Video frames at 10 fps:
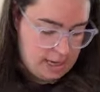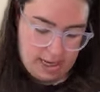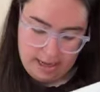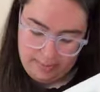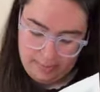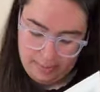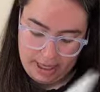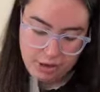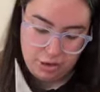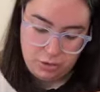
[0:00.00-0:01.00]

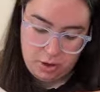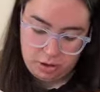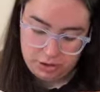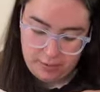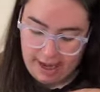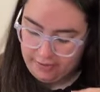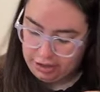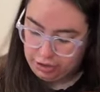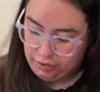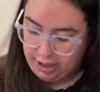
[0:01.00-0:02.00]
But I do also have
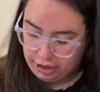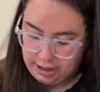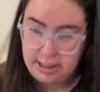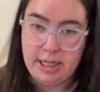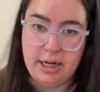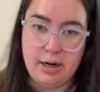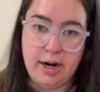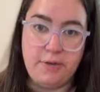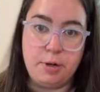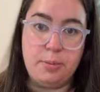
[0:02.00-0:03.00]
instructions
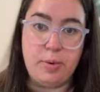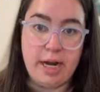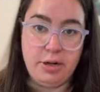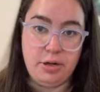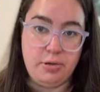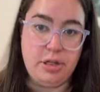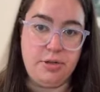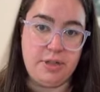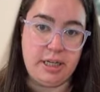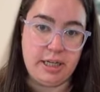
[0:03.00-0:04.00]
here if you're brand new
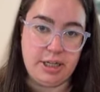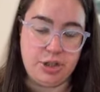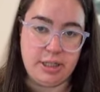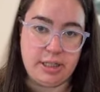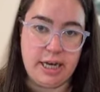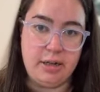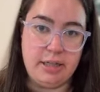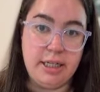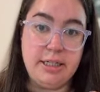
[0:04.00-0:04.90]
to using a kitchen scale.